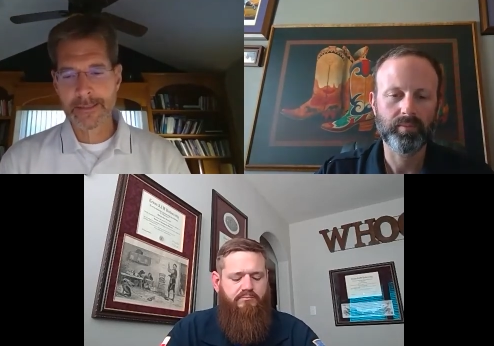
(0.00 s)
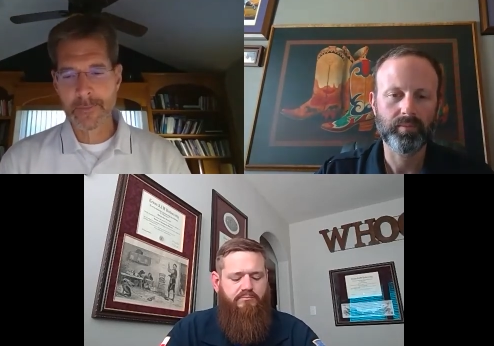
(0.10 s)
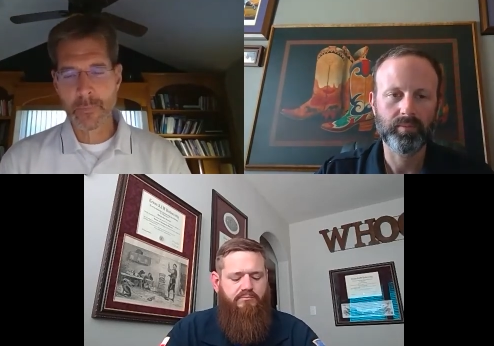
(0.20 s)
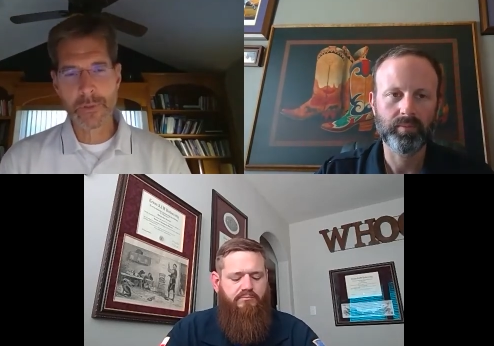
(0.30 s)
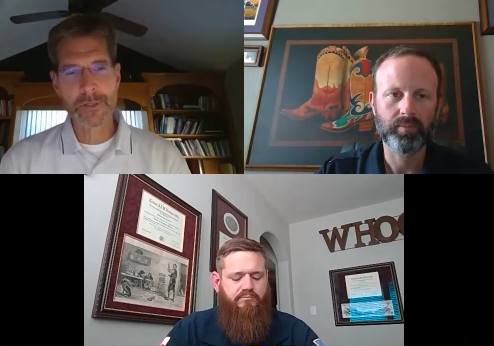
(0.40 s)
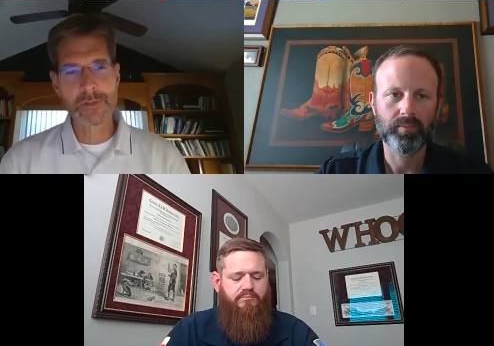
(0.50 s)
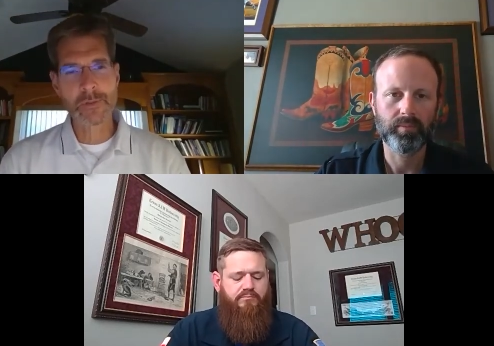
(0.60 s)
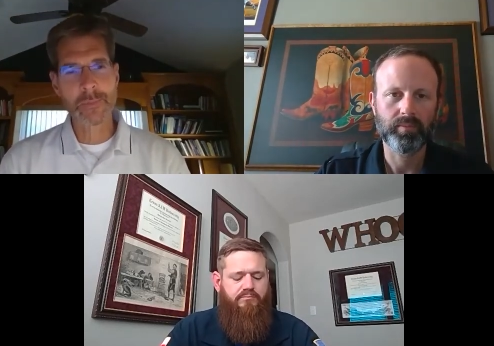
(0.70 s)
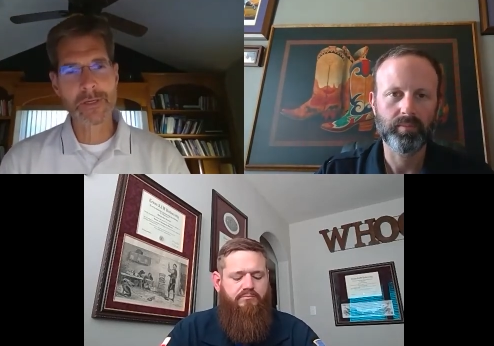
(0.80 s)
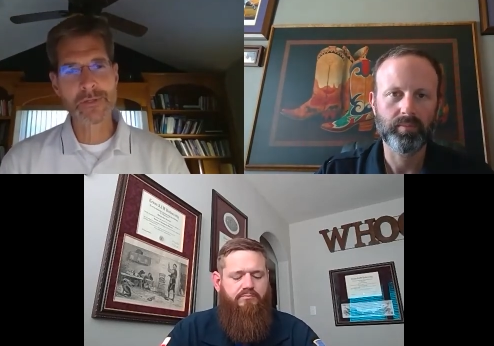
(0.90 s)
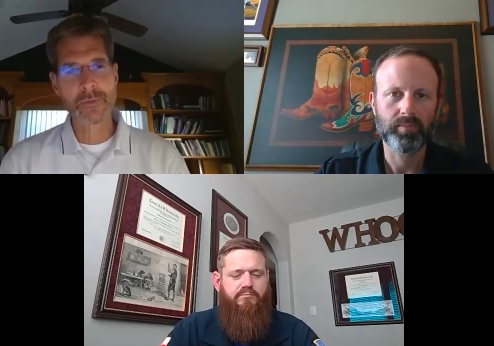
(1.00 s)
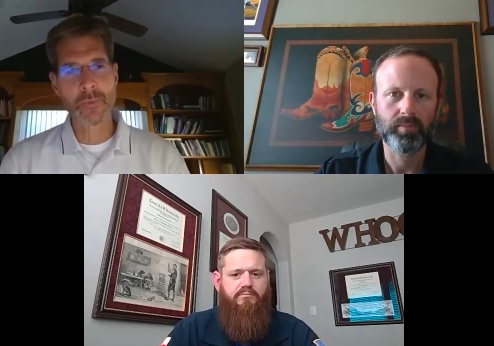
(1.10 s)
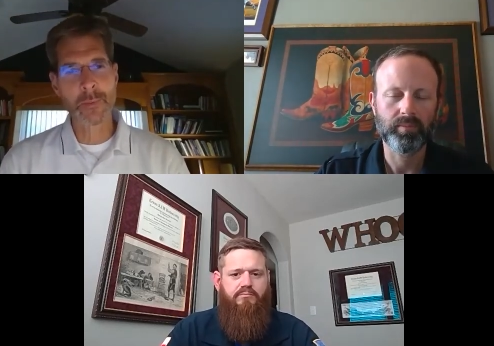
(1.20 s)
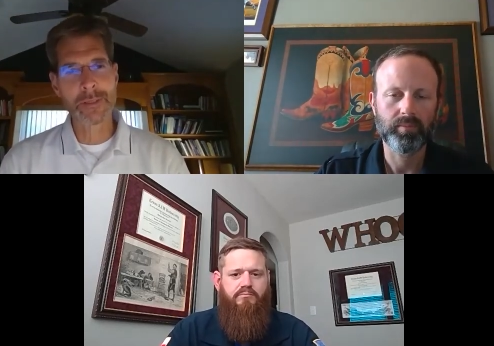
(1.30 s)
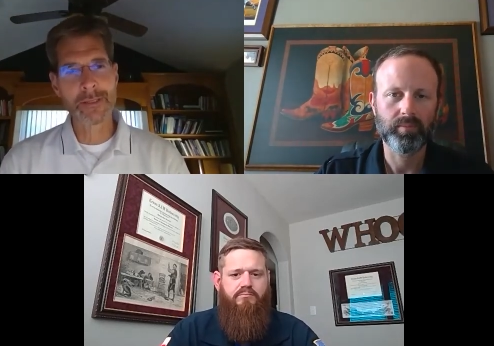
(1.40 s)
Speaker 1: participation
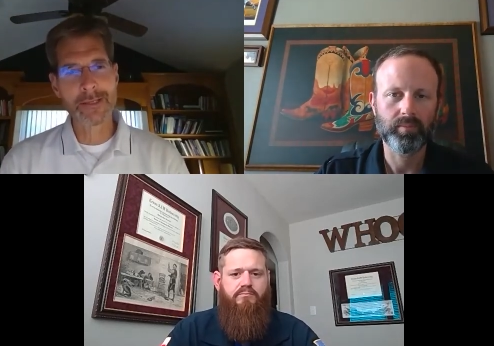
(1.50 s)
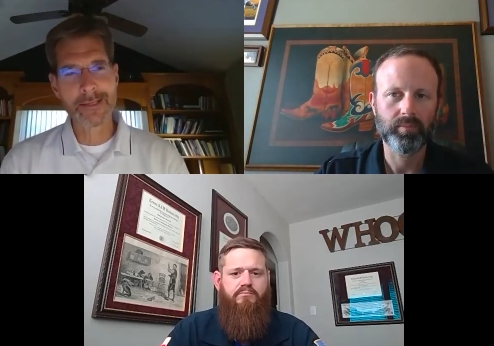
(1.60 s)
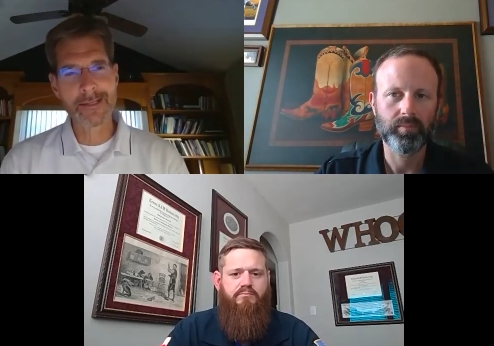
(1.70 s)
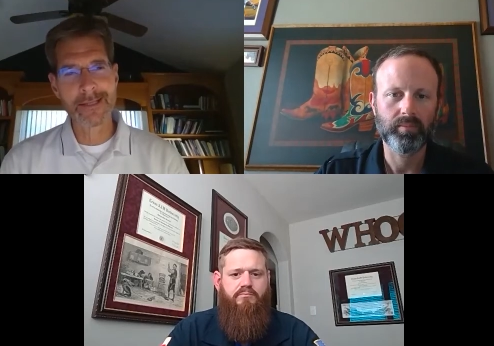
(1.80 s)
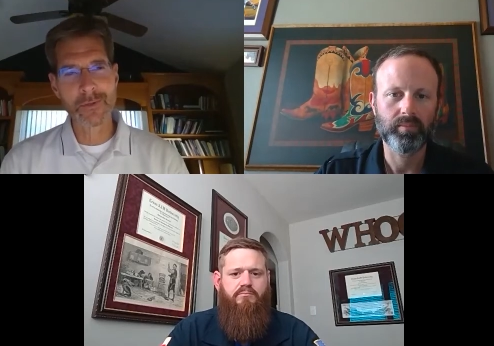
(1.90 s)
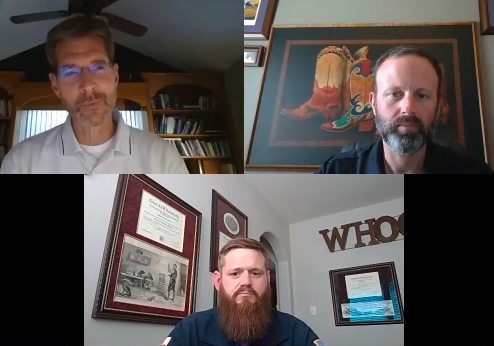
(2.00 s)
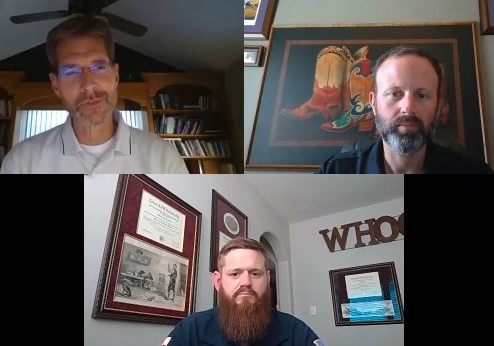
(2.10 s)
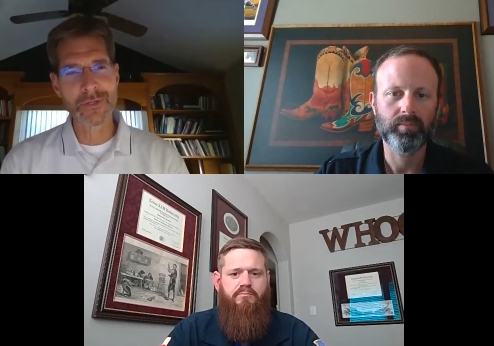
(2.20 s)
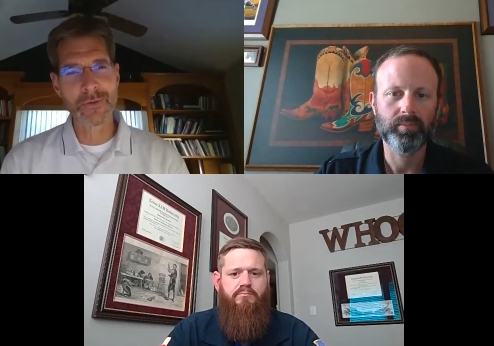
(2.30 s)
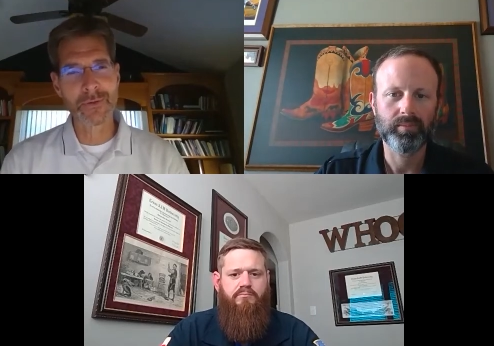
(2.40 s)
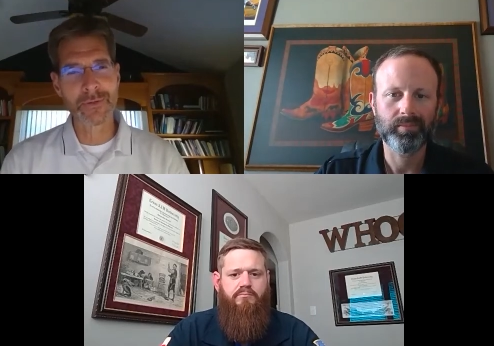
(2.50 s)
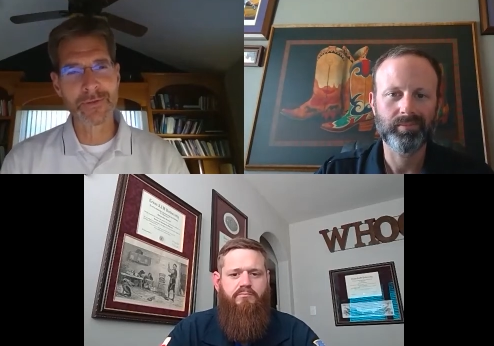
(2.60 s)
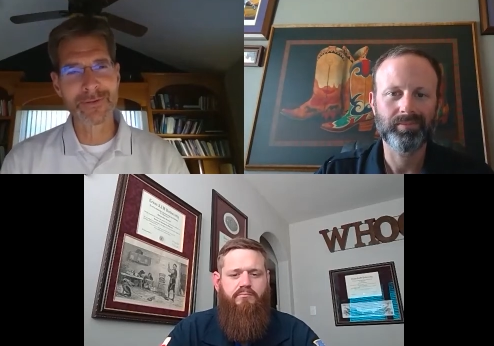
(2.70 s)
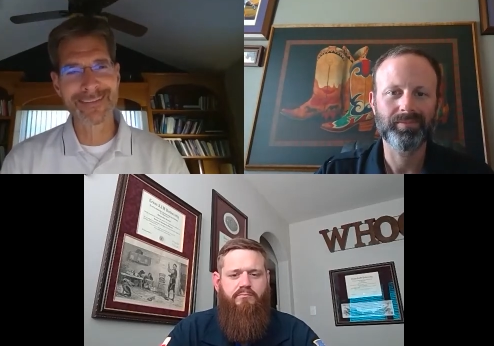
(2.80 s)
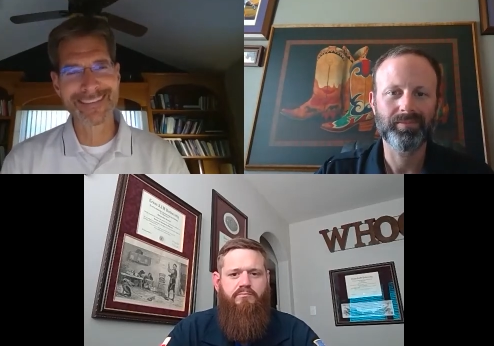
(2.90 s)
ribbon like we said
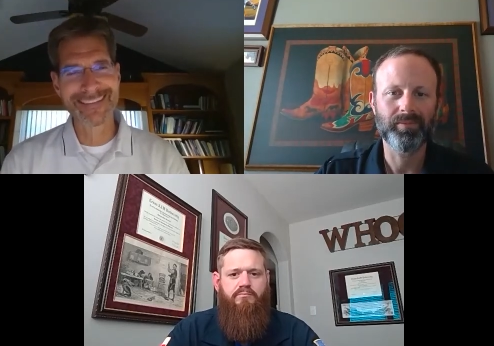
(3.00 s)
earlier.